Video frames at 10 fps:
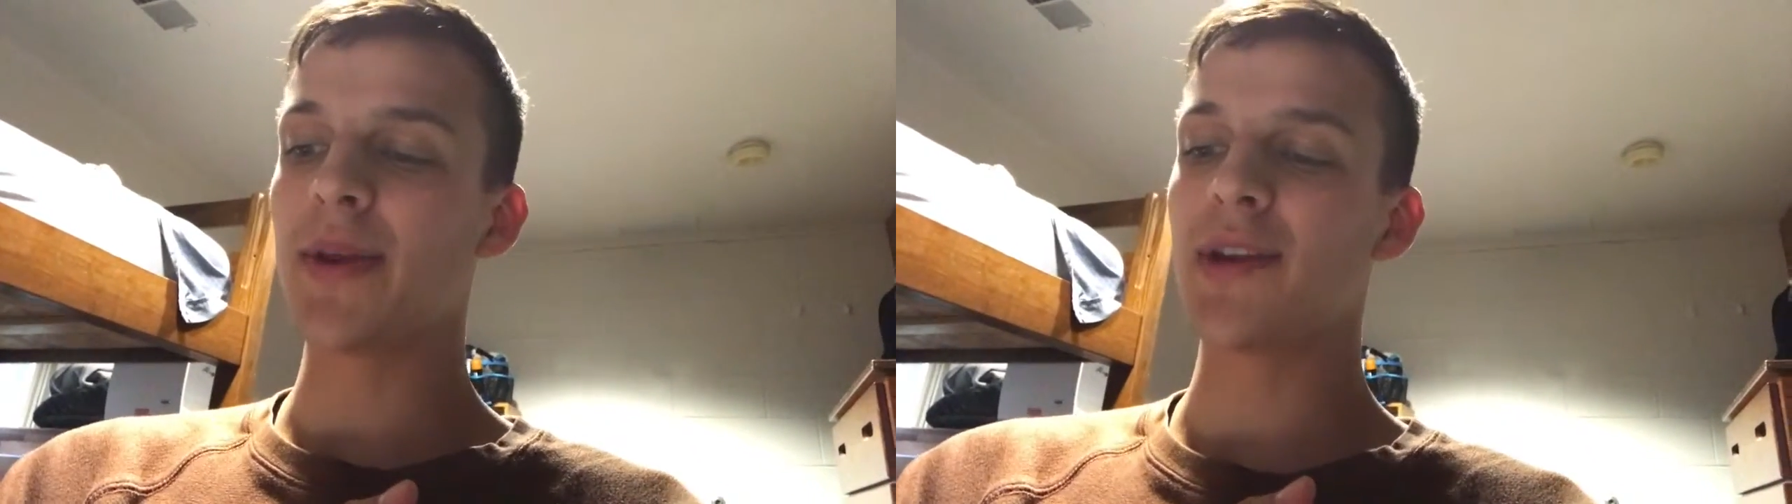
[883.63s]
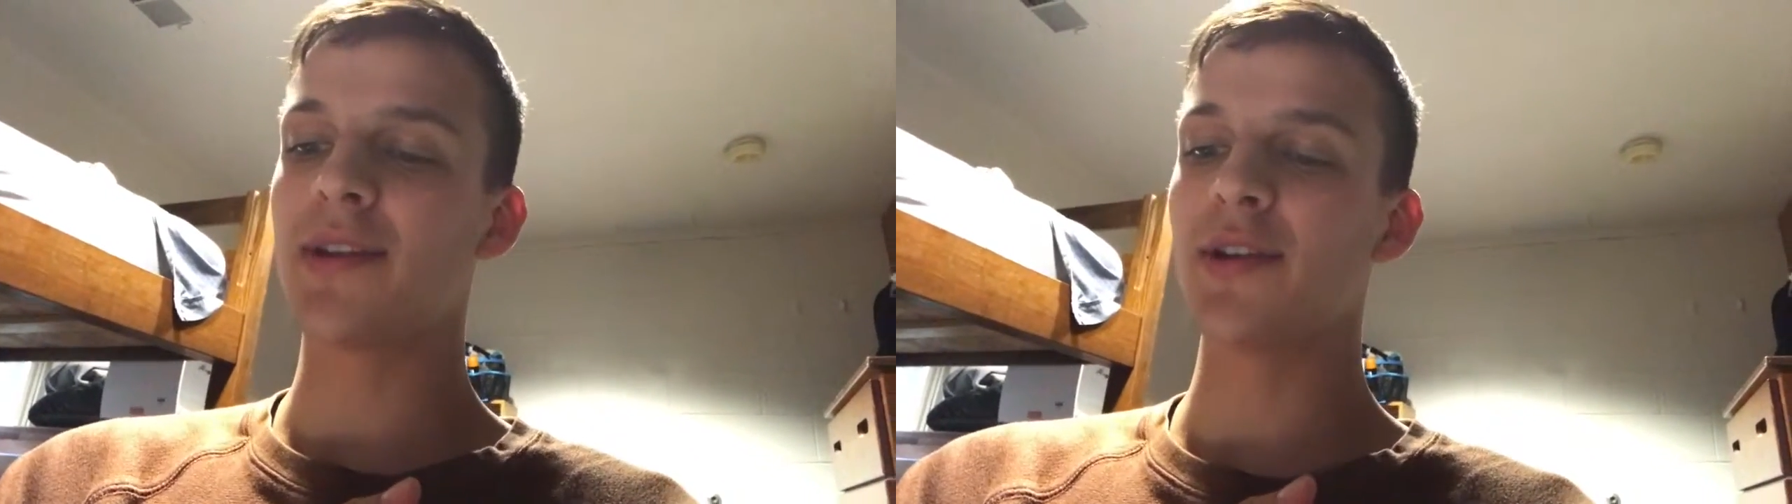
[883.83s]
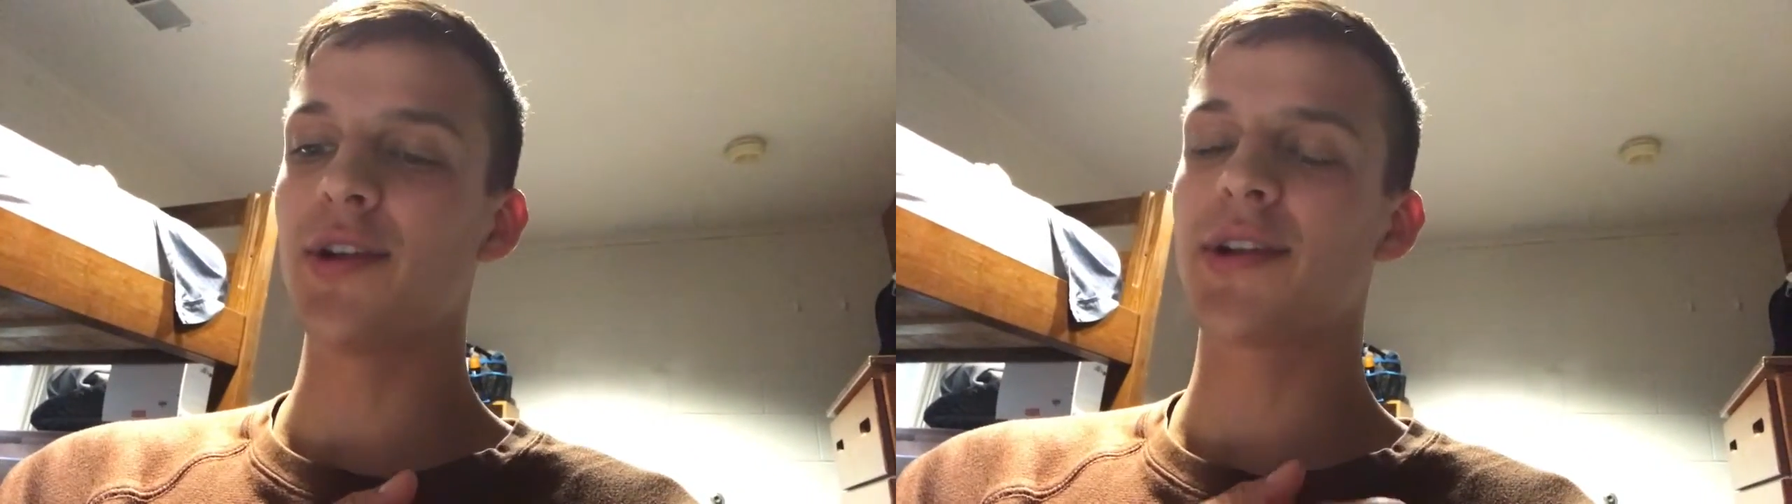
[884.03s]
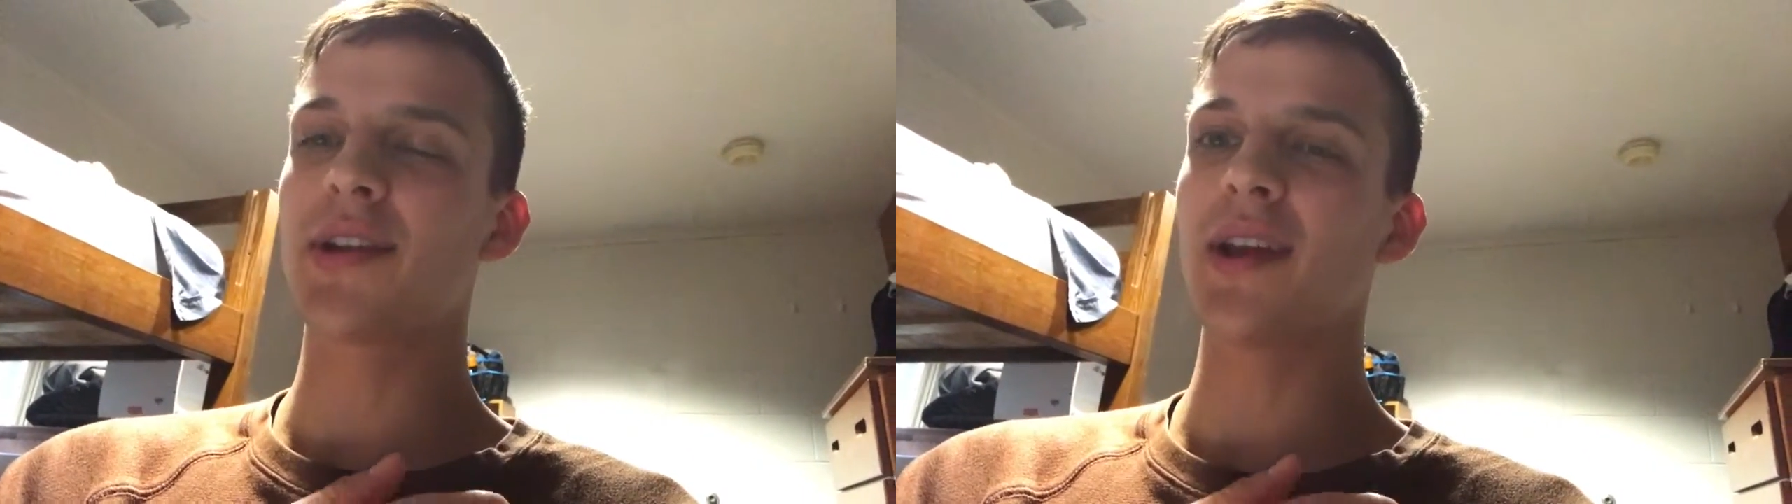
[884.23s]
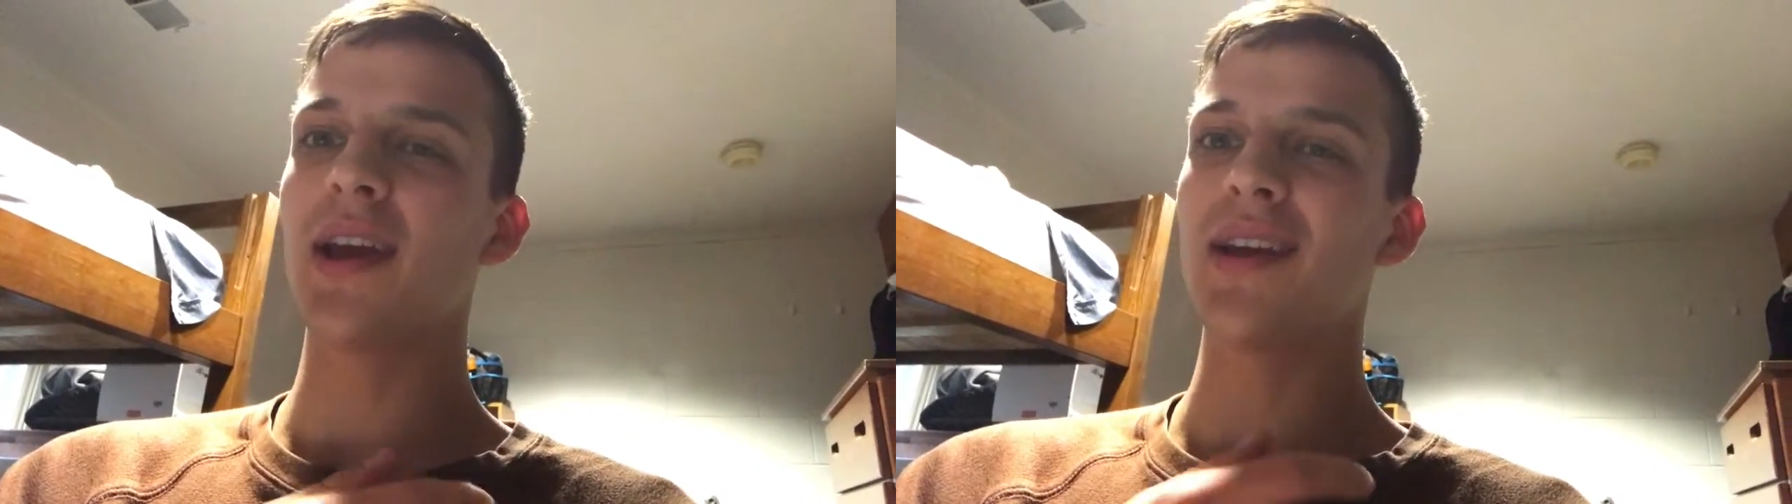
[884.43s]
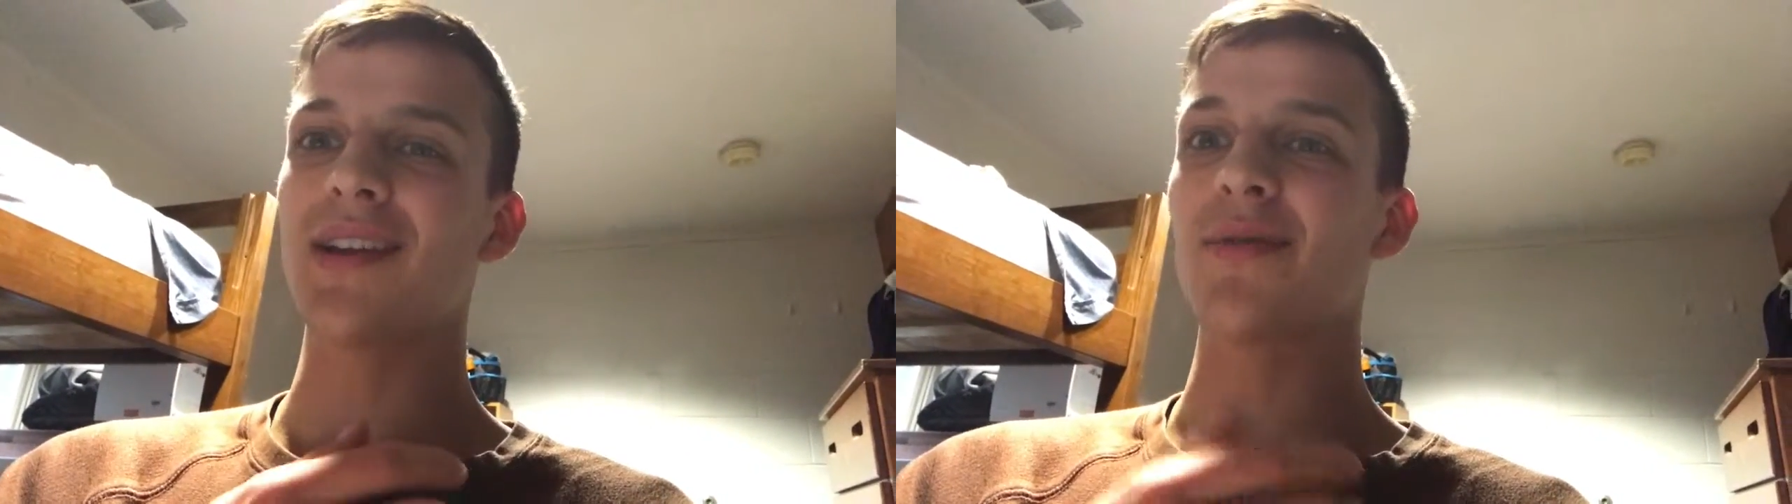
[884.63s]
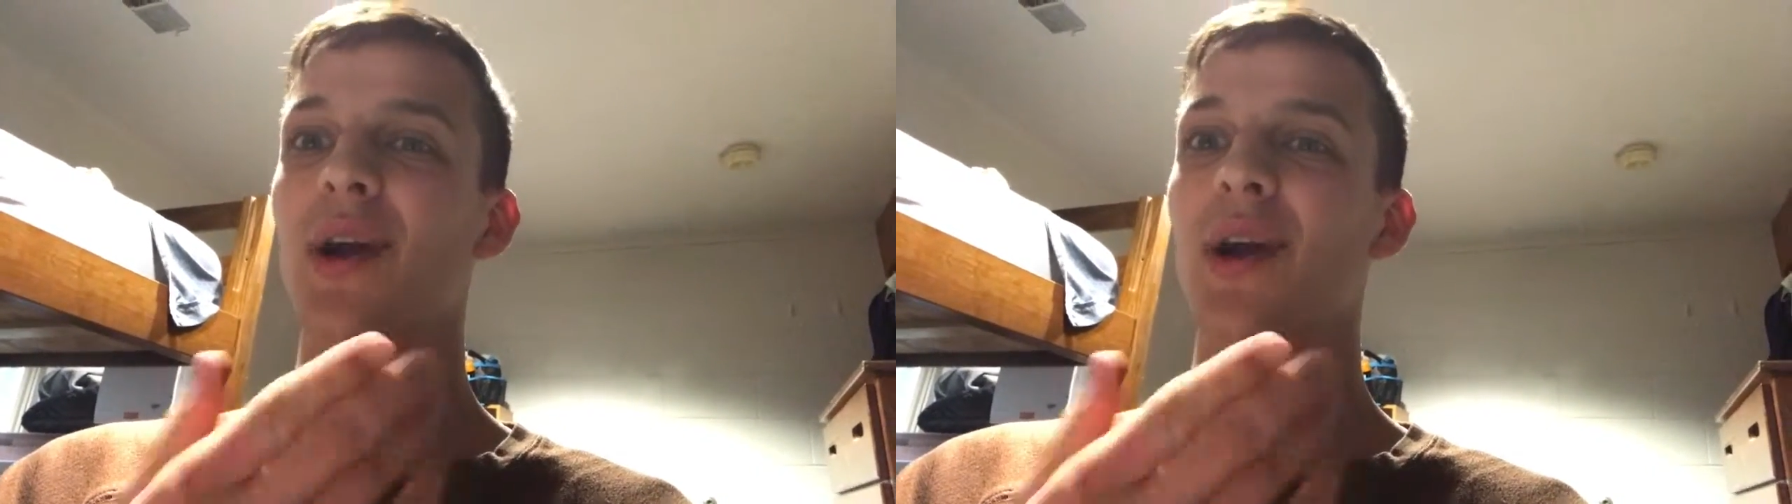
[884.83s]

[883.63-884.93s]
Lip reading: he still stays